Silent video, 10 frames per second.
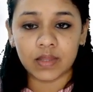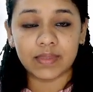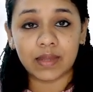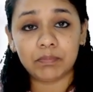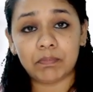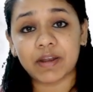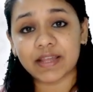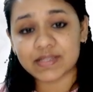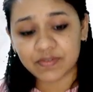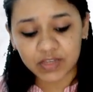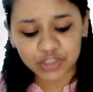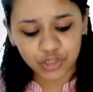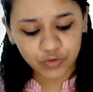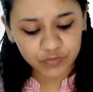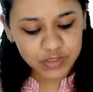Then,
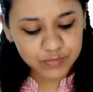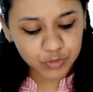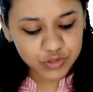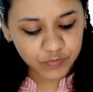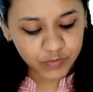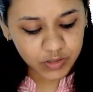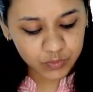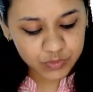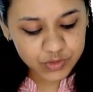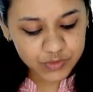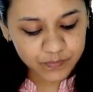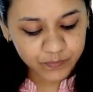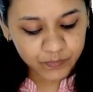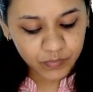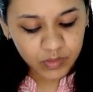preservation of these books of accounts
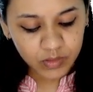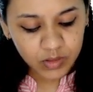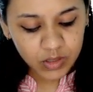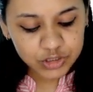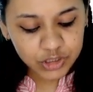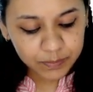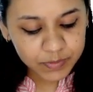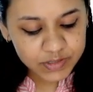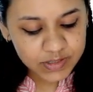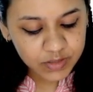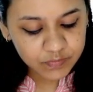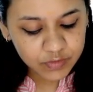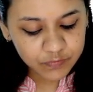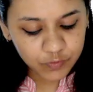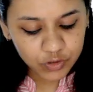shall preserve it
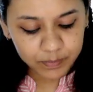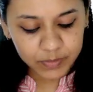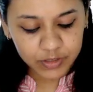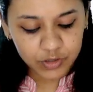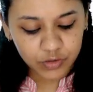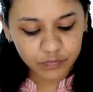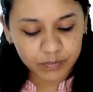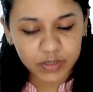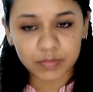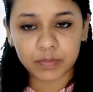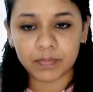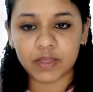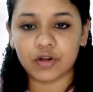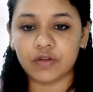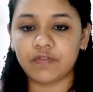for a minimum
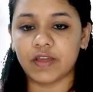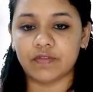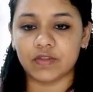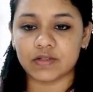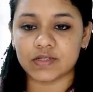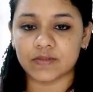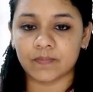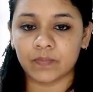period of 5 years.